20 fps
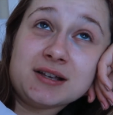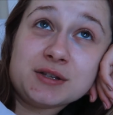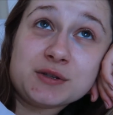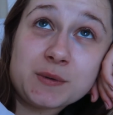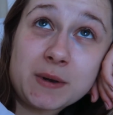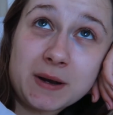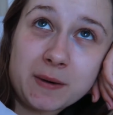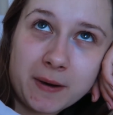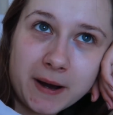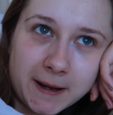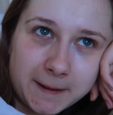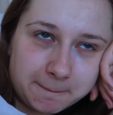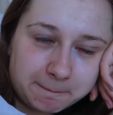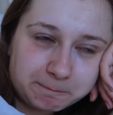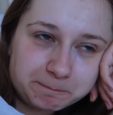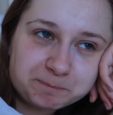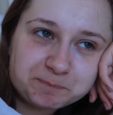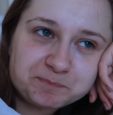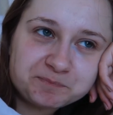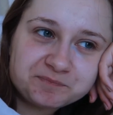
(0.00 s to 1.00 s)
So anyway,
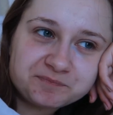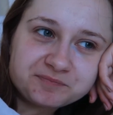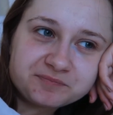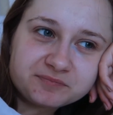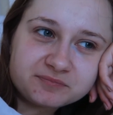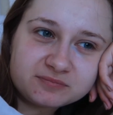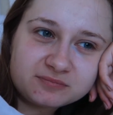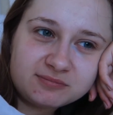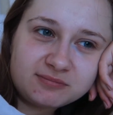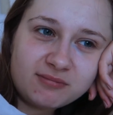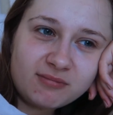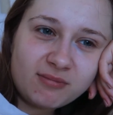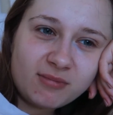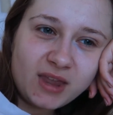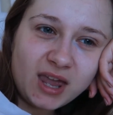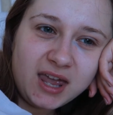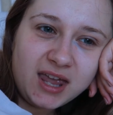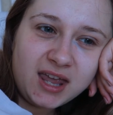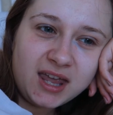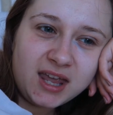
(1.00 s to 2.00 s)

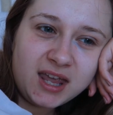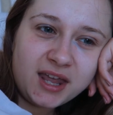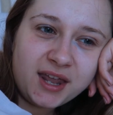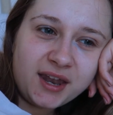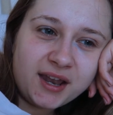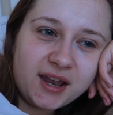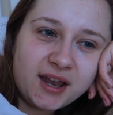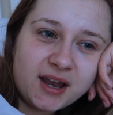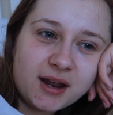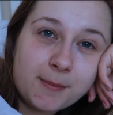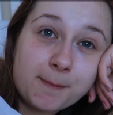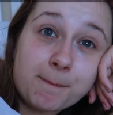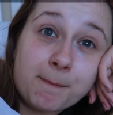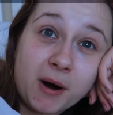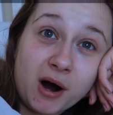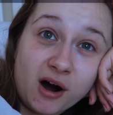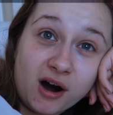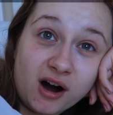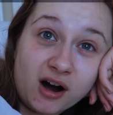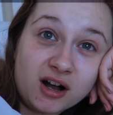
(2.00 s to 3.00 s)
in
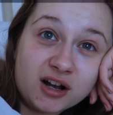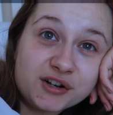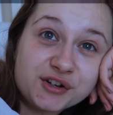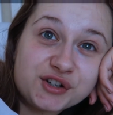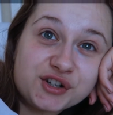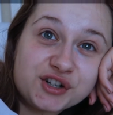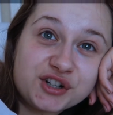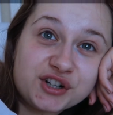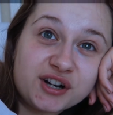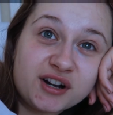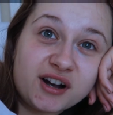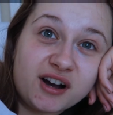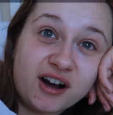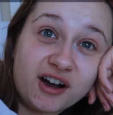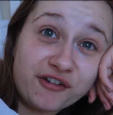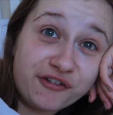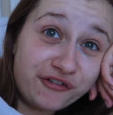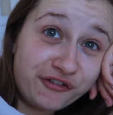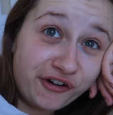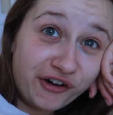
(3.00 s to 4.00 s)
March,
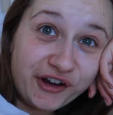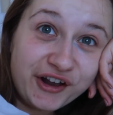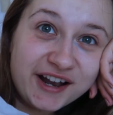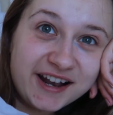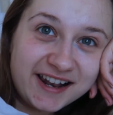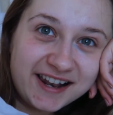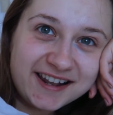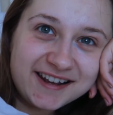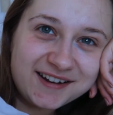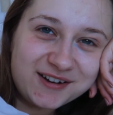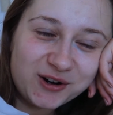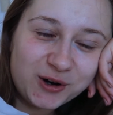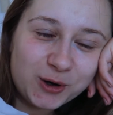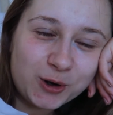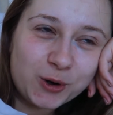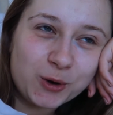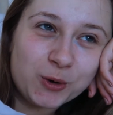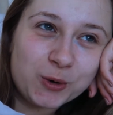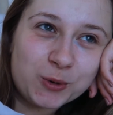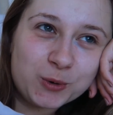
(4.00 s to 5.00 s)
I finally got a
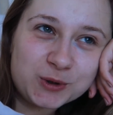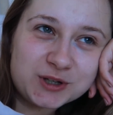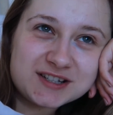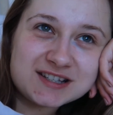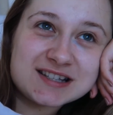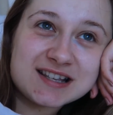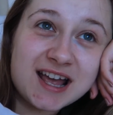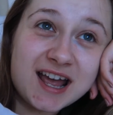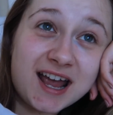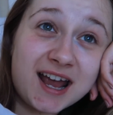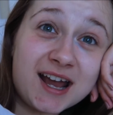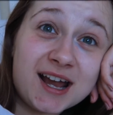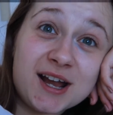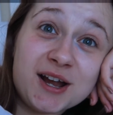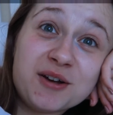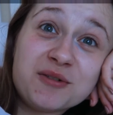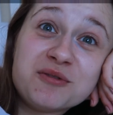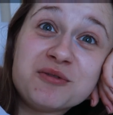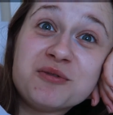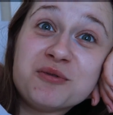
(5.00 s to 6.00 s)
call to
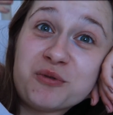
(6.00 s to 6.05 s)
say,